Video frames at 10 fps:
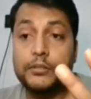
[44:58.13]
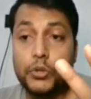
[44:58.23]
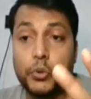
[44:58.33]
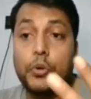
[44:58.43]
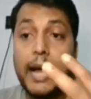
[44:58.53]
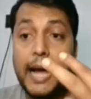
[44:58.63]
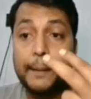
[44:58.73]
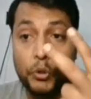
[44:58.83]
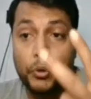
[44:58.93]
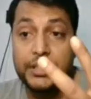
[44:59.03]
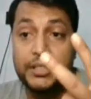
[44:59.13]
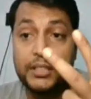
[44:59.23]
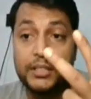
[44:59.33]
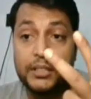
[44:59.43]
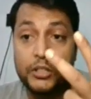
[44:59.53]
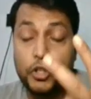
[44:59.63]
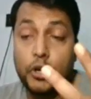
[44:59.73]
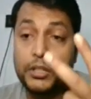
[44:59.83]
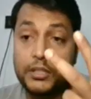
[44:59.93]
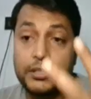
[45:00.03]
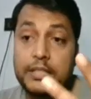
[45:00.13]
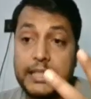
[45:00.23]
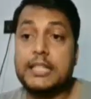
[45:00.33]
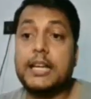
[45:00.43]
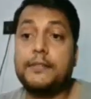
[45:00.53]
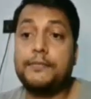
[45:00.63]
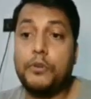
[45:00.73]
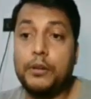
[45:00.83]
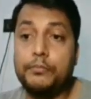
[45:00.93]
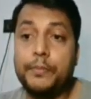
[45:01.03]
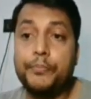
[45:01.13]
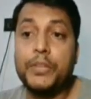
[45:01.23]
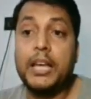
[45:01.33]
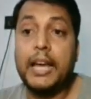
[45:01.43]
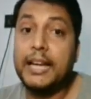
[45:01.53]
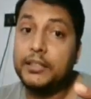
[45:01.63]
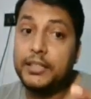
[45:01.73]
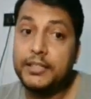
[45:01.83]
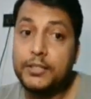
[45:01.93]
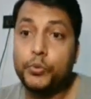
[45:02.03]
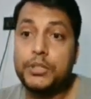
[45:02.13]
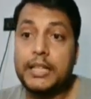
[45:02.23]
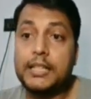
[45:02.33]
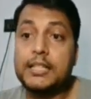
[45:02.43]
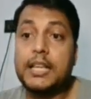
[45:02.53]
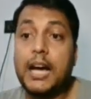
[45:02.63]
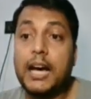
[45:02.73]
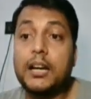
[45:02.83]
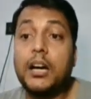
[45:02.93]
haploid daughter cells are formed, and these two cells are